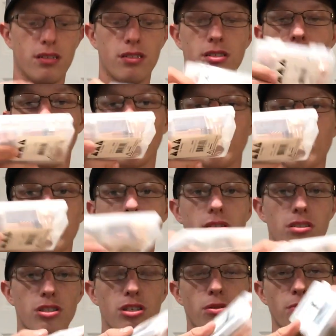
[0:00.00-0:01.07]
Start off
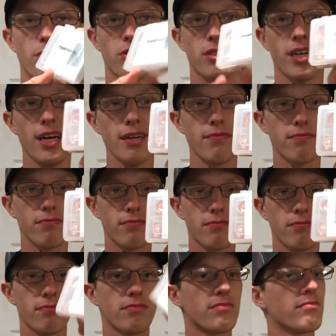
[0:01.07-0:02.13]
consumable set.
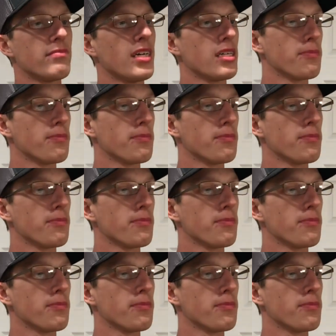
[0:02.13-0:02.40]
That's